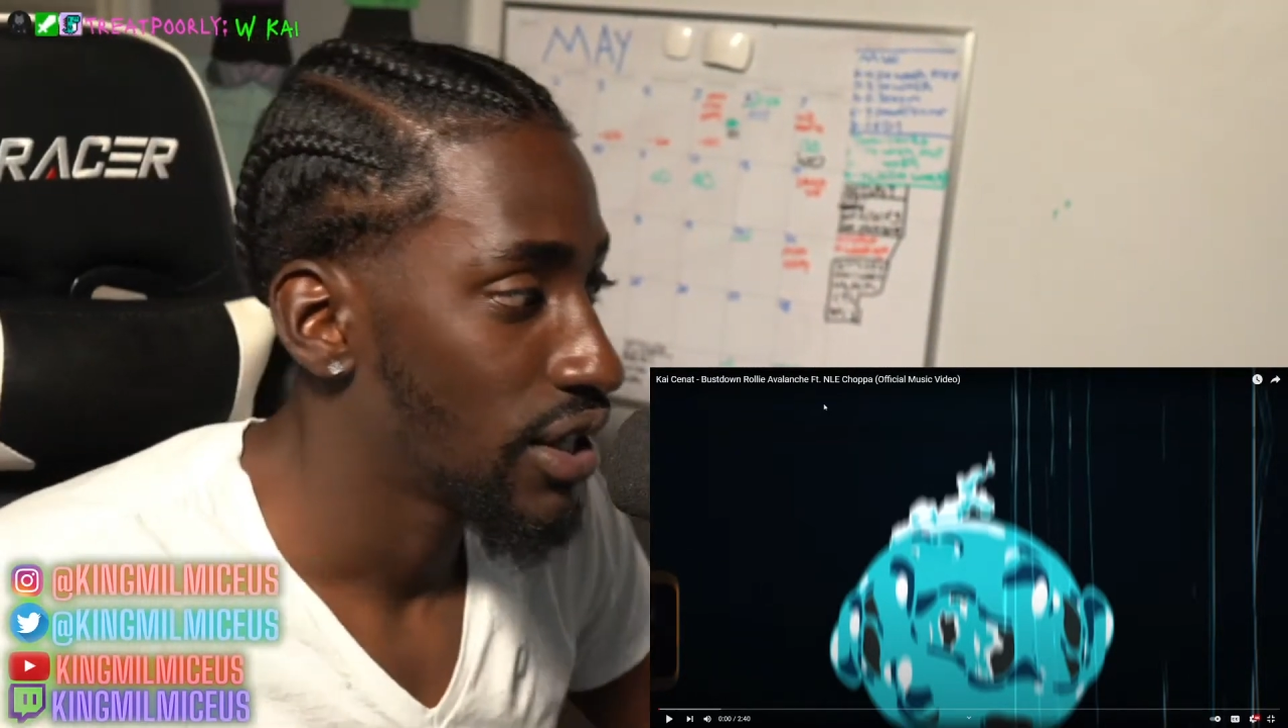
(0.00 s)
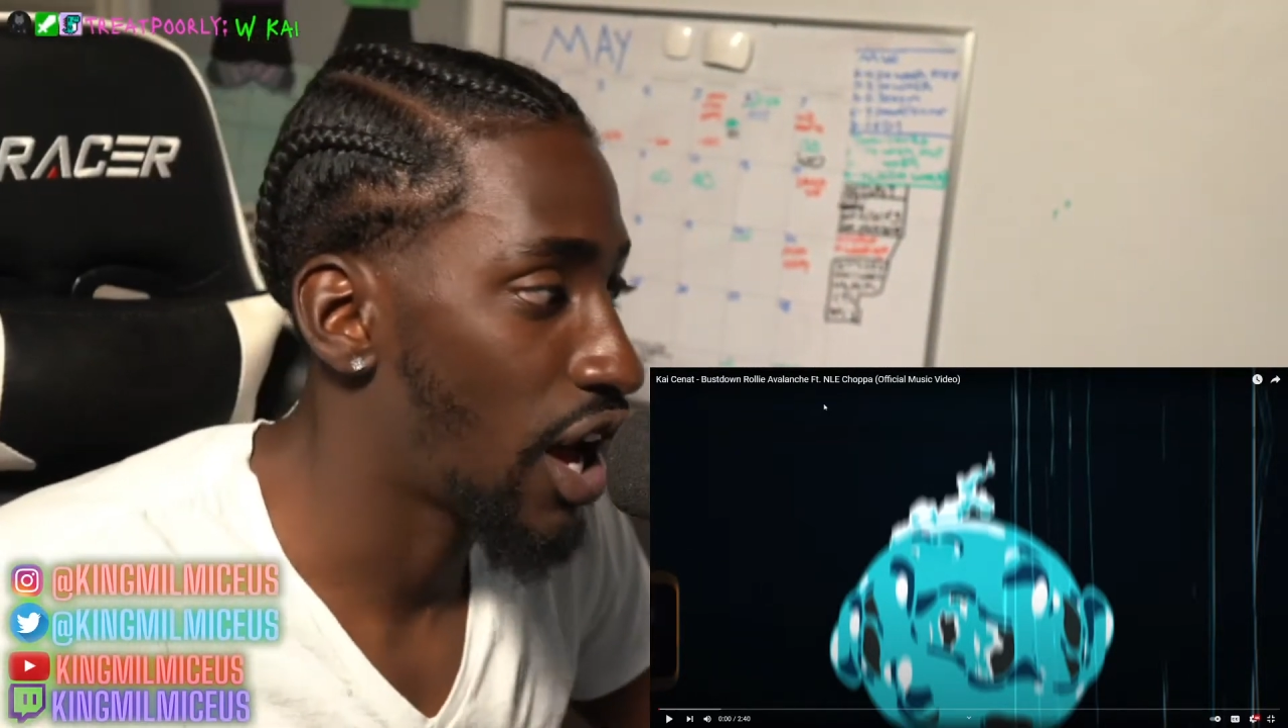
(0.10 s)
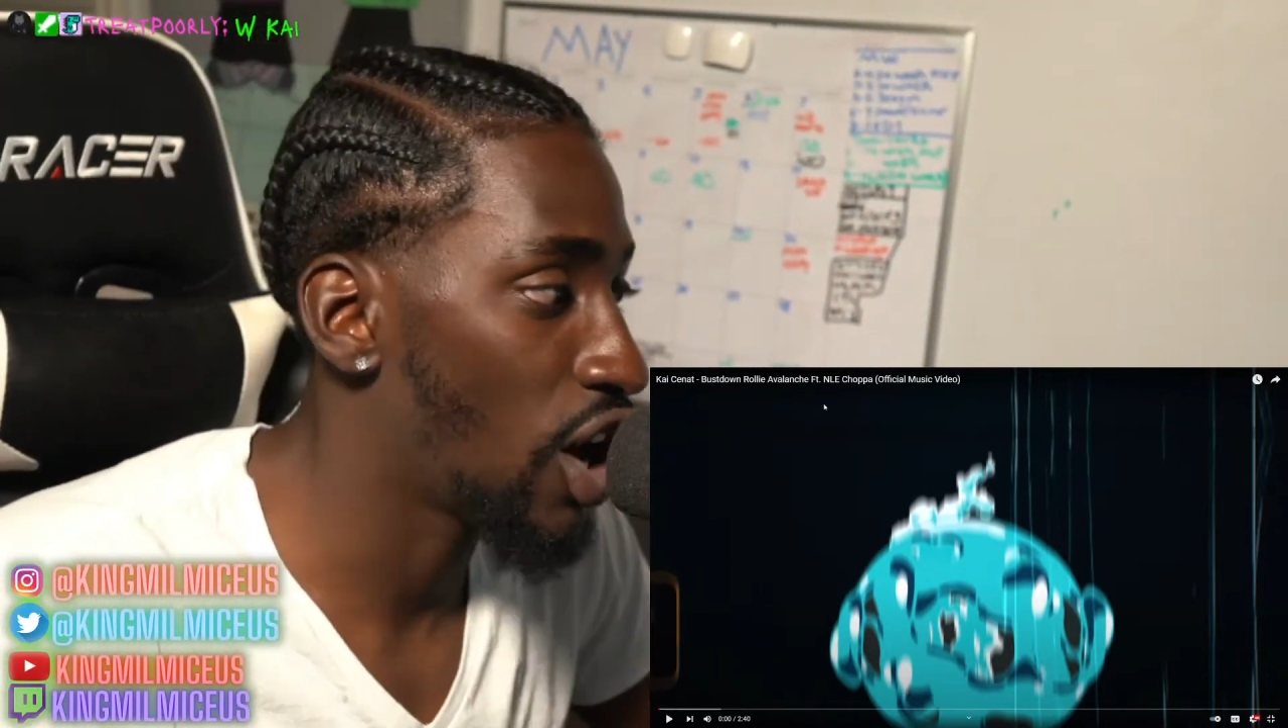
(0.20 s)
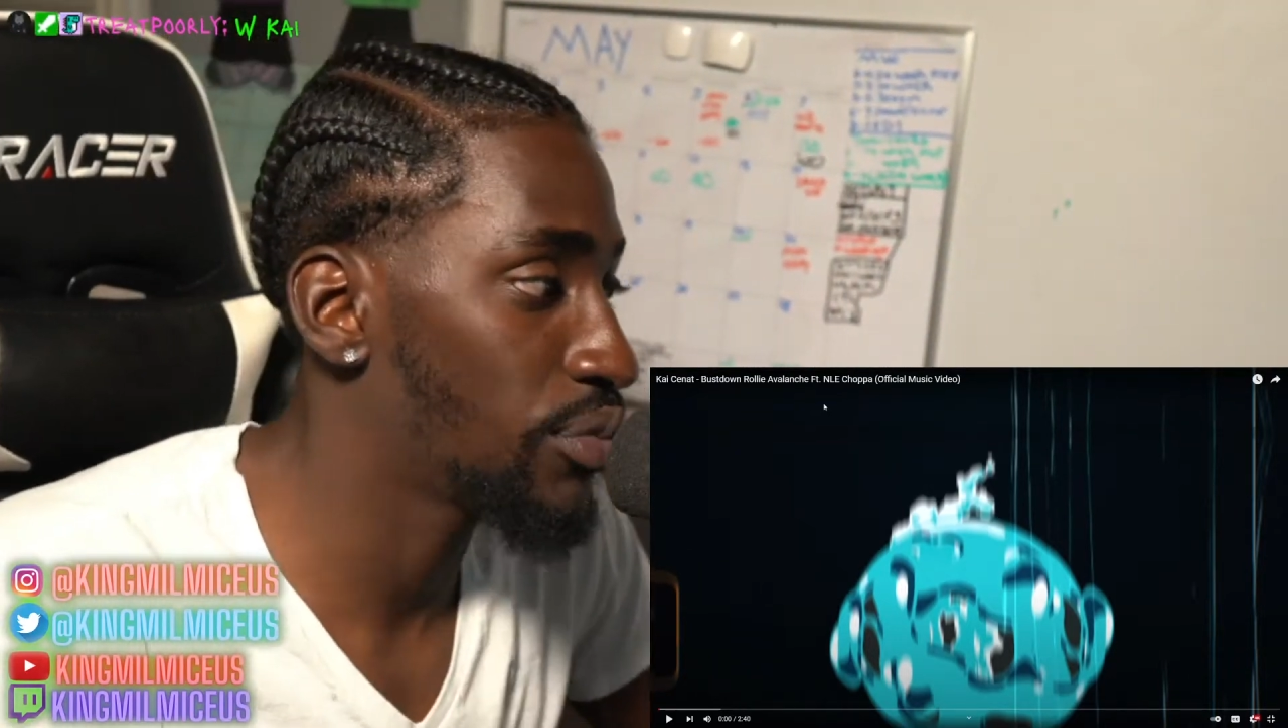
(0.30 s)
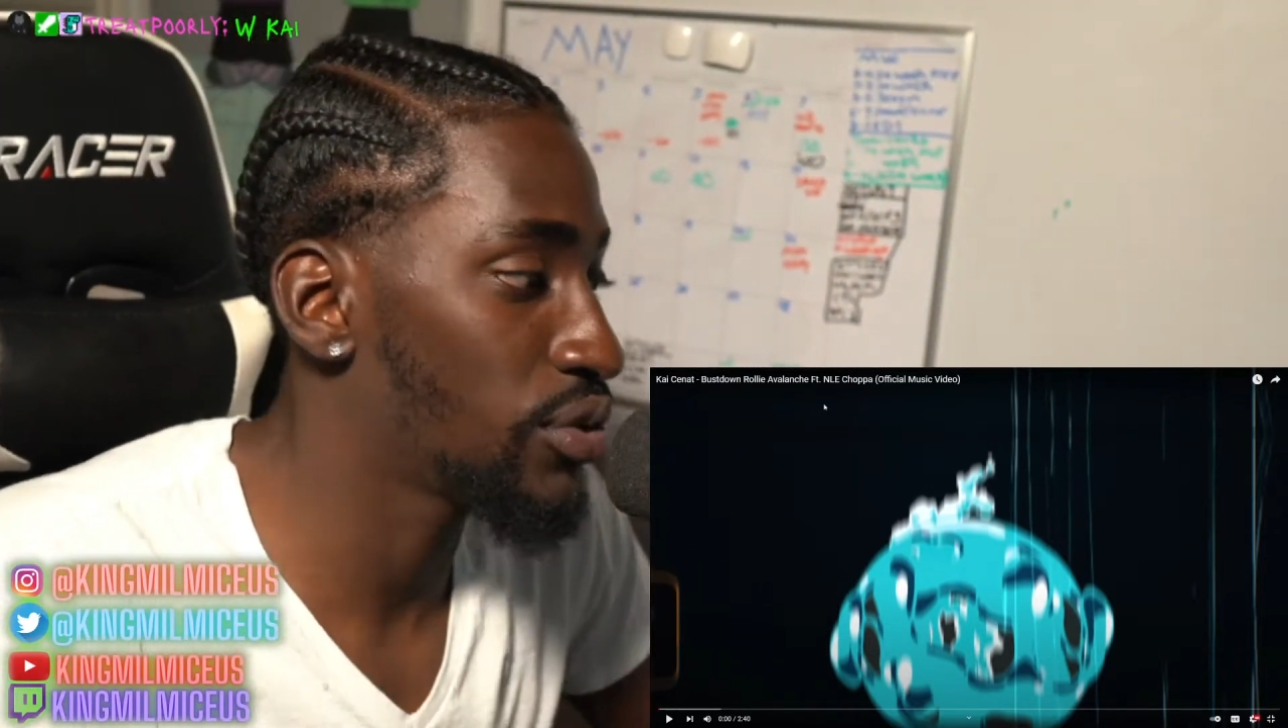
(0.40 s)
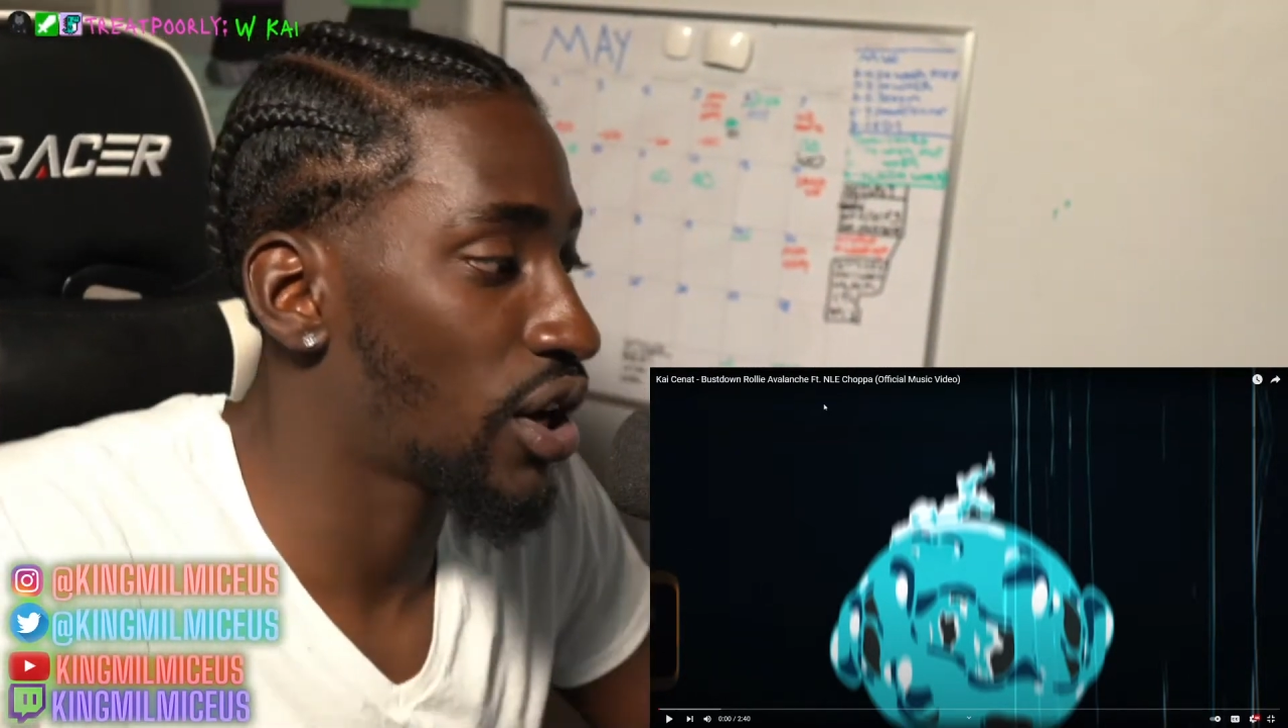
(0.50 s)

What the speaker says: I hope you